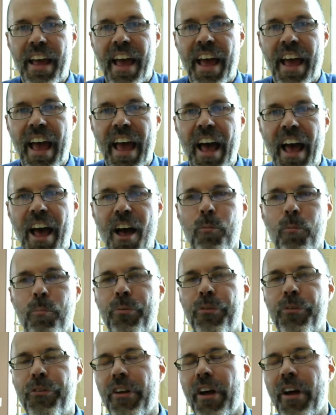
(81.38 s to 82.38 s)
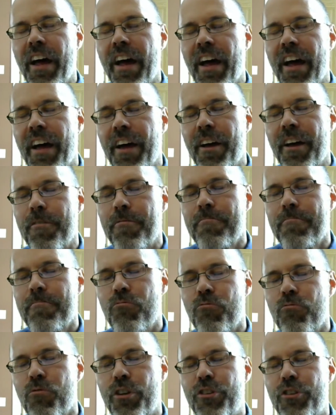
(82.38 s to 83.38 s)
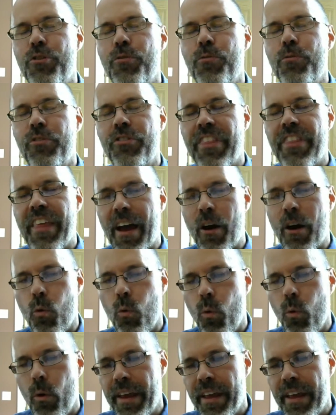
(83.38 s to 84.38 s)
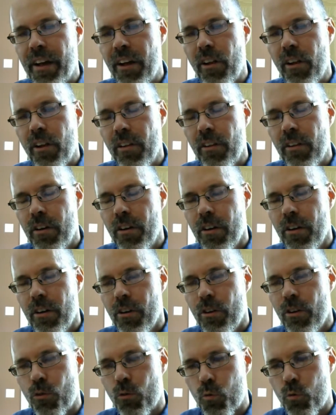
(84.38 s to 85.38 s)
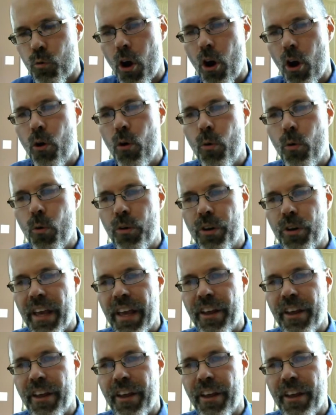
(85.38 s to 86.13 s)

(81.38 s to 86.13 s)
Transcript: helps reduce that wheel-road